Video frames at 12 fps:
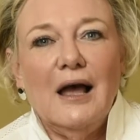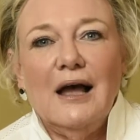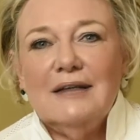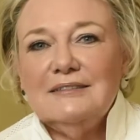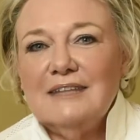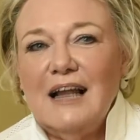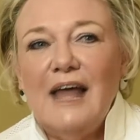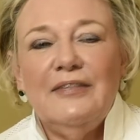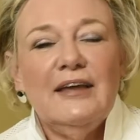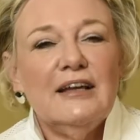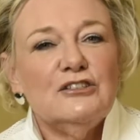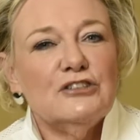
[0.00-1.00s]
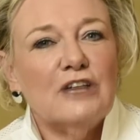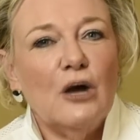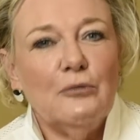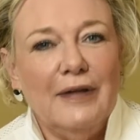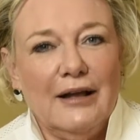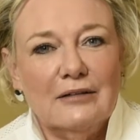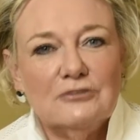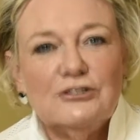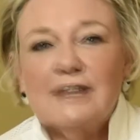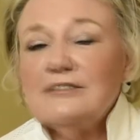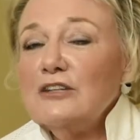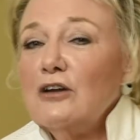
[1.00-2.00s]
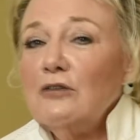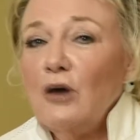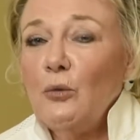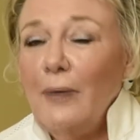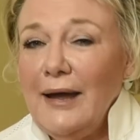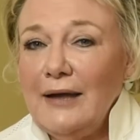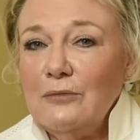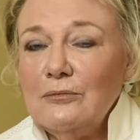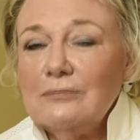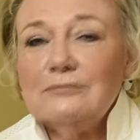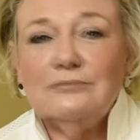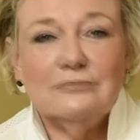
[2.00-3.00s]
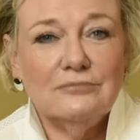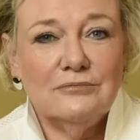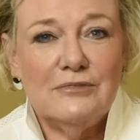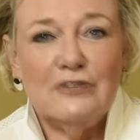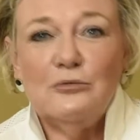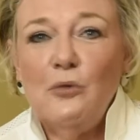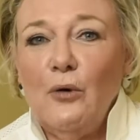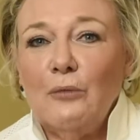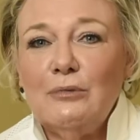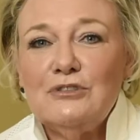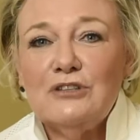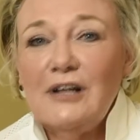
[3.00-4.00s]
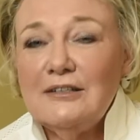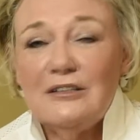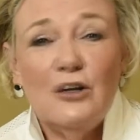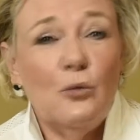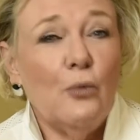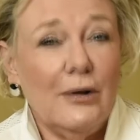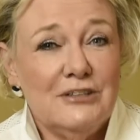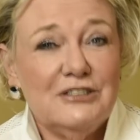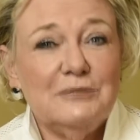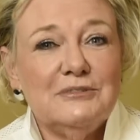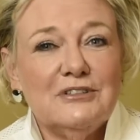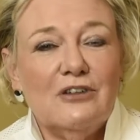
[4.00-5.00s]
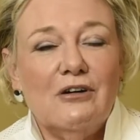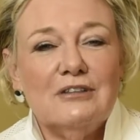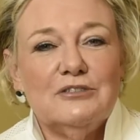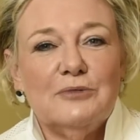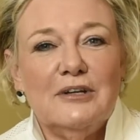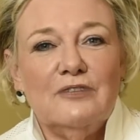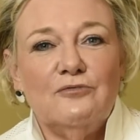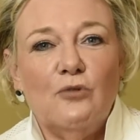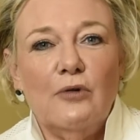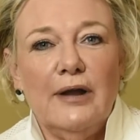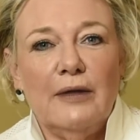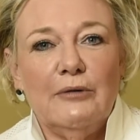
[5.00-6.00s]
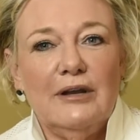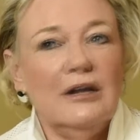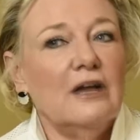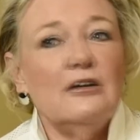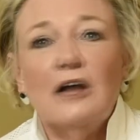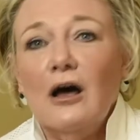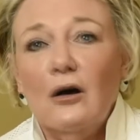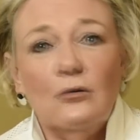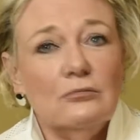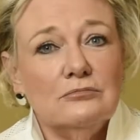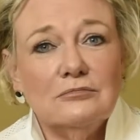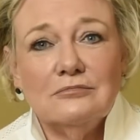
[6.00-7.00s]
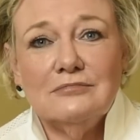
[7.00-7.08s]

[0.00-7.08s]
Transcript: I said, "I think I should go now." Jack said, "No, wait. There's more. Would you like to know what she was incarcerated for?" And I went, "No."